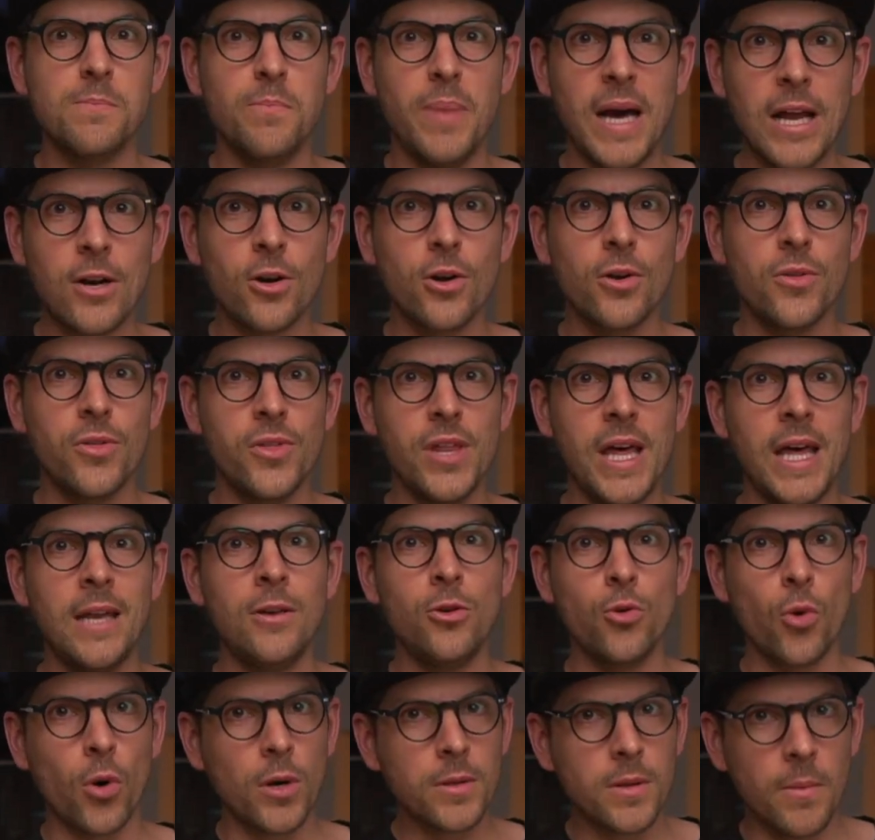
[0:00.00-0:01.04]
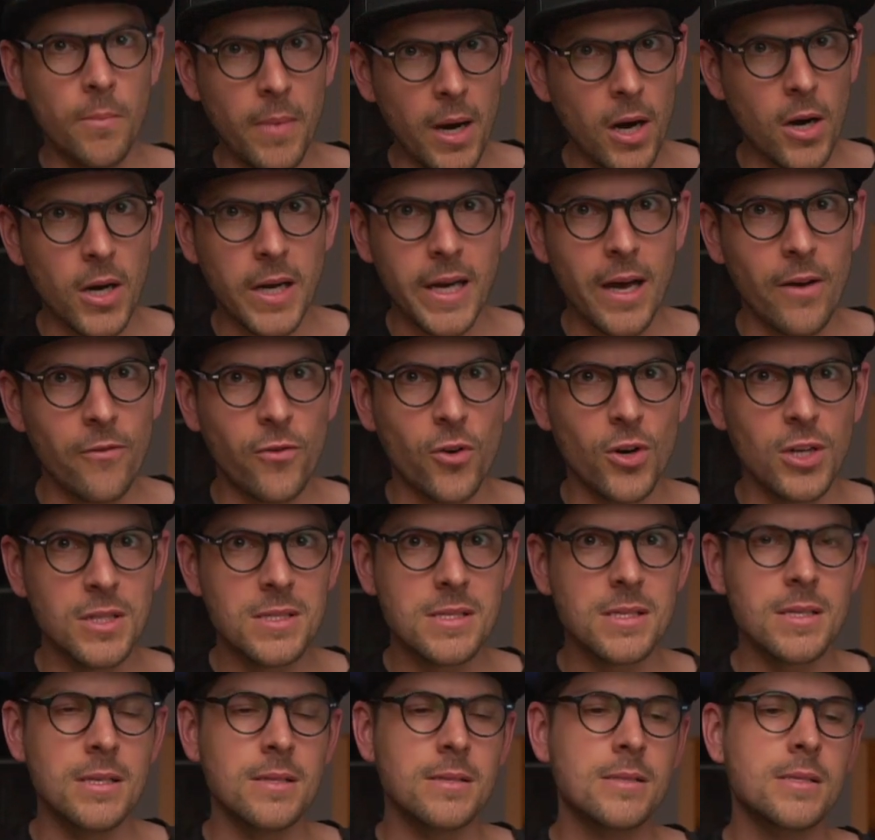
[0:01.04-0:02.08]
better than North America, for
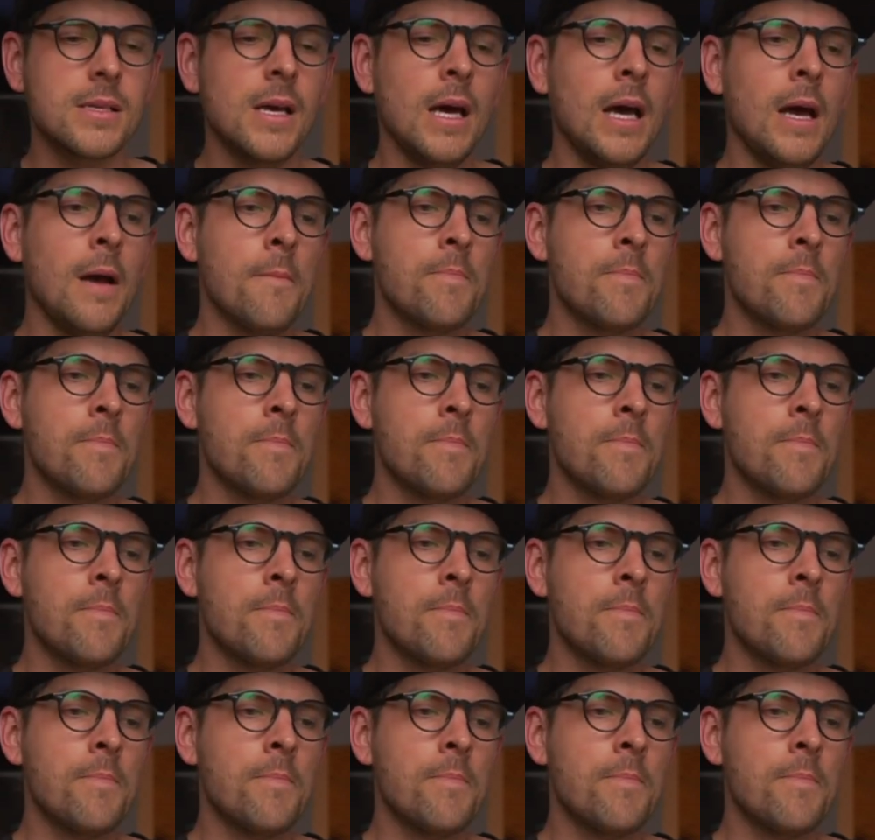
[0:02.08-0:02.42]
instance.